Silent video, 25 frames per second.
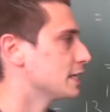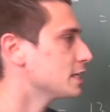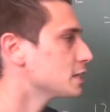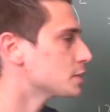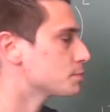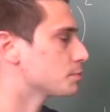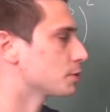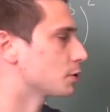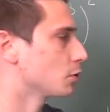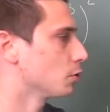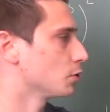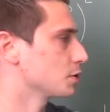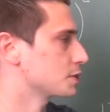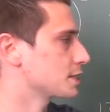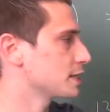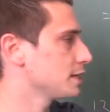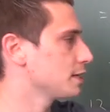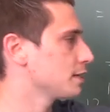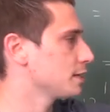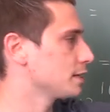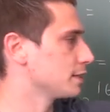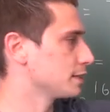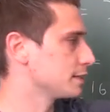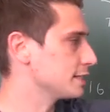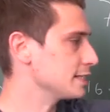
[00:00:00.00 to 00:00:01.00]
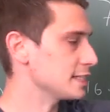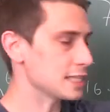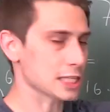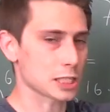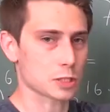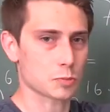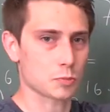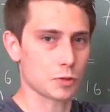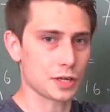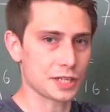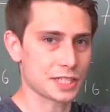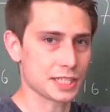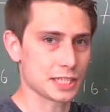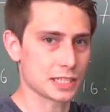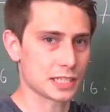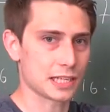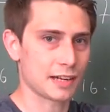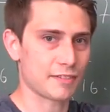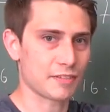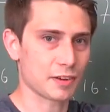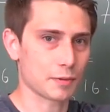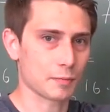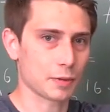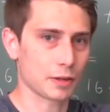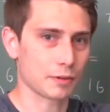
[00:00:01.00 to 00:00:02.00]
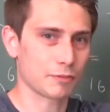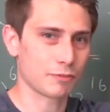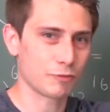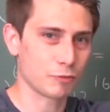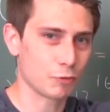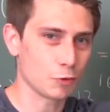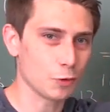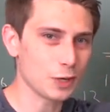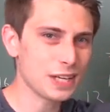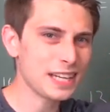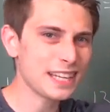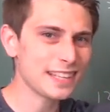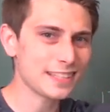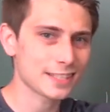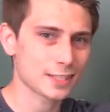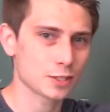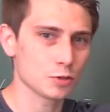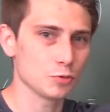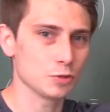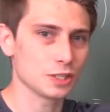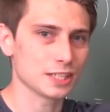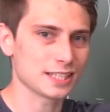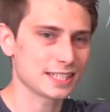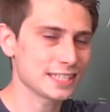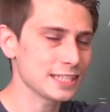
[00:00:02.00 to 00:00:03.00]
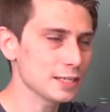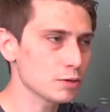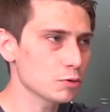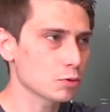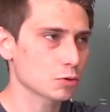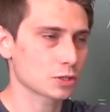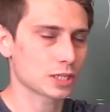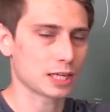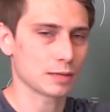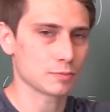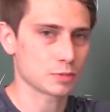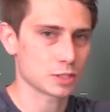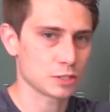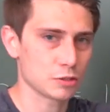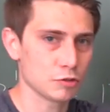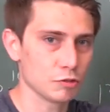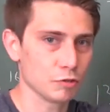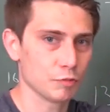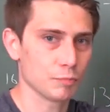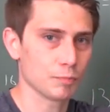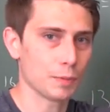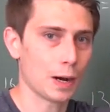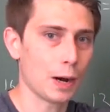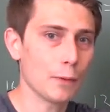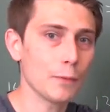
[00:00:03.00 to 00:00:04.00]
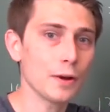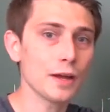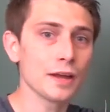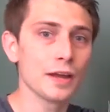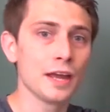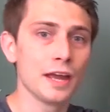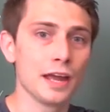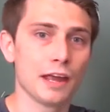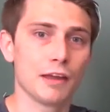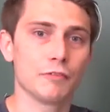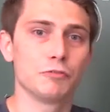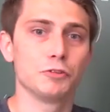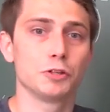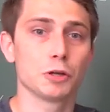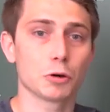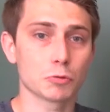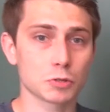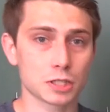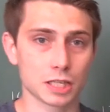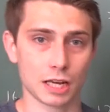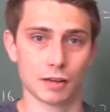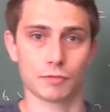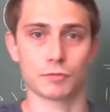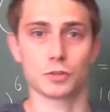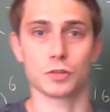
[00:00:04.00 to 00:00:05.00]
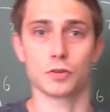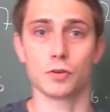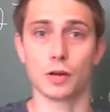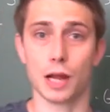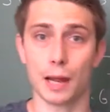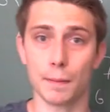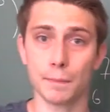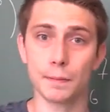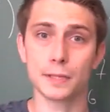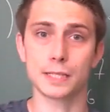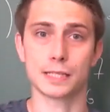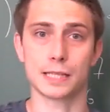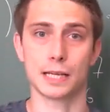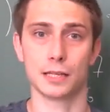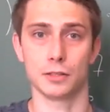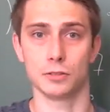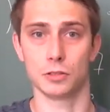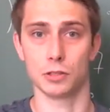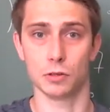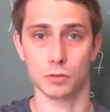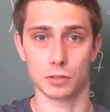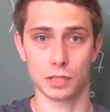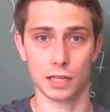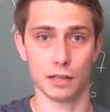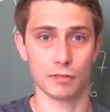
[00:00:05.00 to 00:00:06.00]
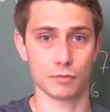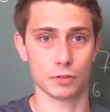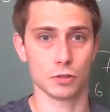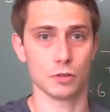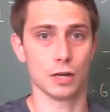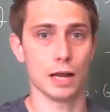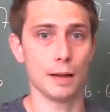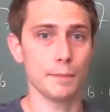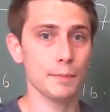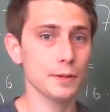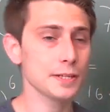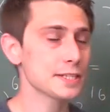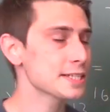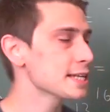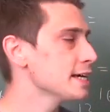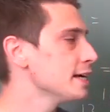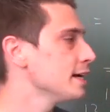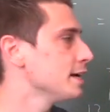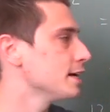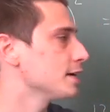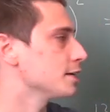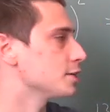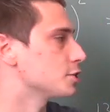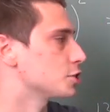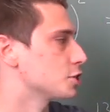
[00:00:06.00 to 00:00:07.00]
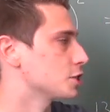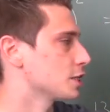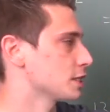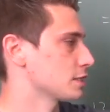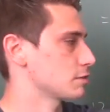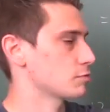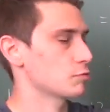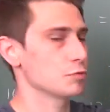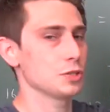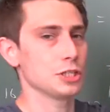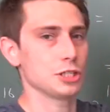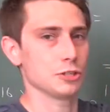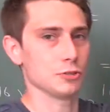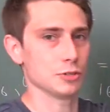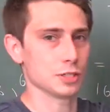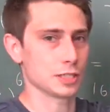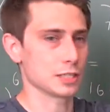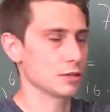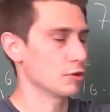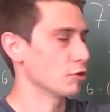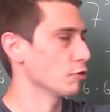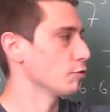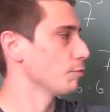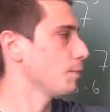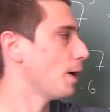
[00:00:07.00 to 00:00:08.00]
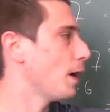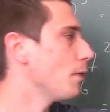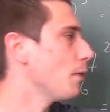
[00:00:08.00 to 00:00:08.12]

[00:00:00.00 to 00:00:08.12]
sense because this expression is nothing but 3 to the 0 times 2 of power. If you don't have 2 apples, then you don't have 2 apples. It's just 3 to the 0 of